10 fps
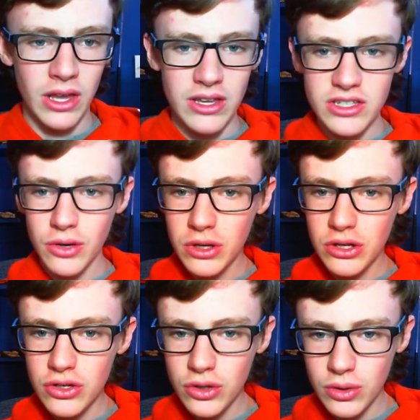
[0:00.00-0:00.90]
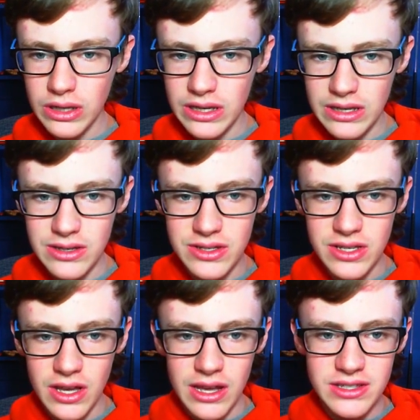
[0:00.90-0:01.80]
So now what we can do is,
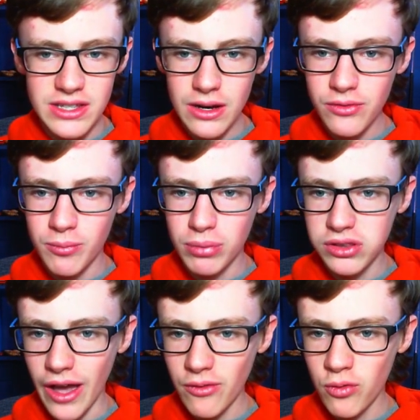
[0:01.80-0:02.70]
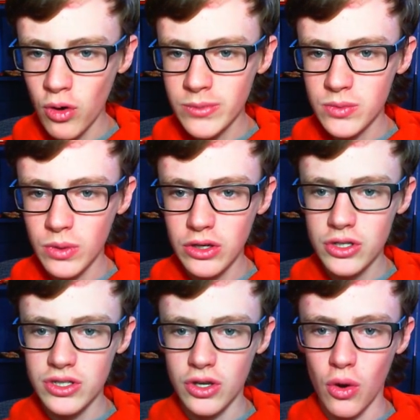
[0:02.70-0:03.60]
instead of platforms, we can
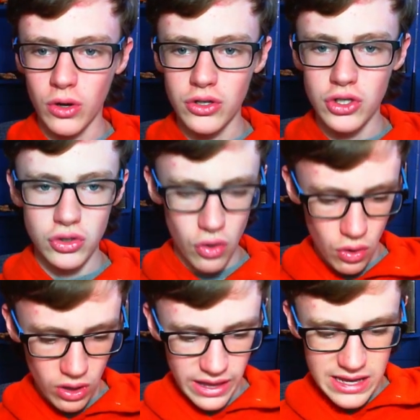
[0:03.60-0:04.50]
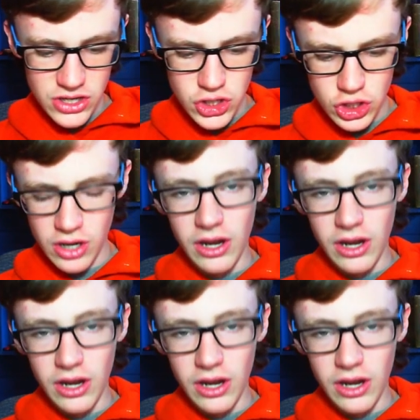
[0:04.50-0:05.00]
just go control H.